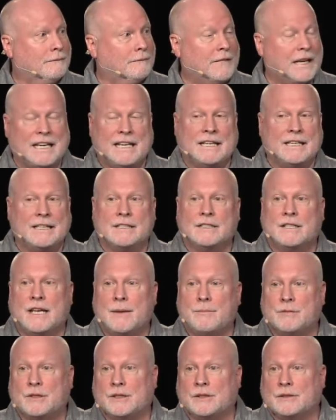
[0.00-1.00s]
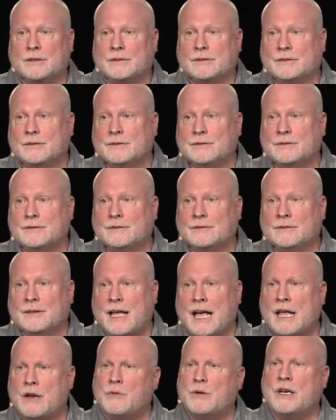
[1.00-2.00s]
but he didn't accept it.
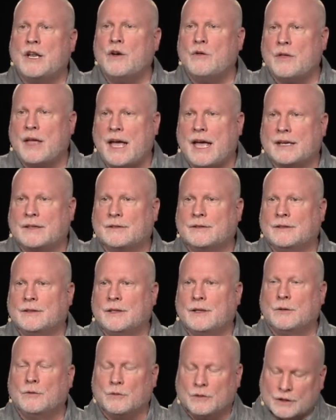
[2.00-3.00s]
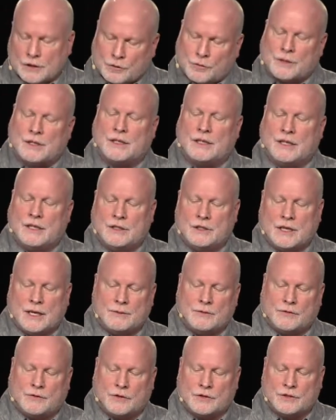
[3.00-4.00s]
How do we know that? Well, let's read the King
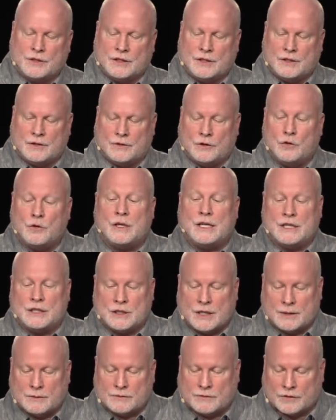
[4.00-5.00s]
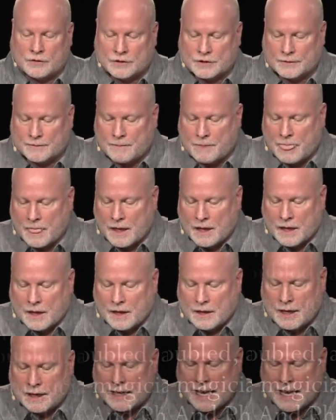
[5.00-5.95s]
James Version here, New King James Version. Now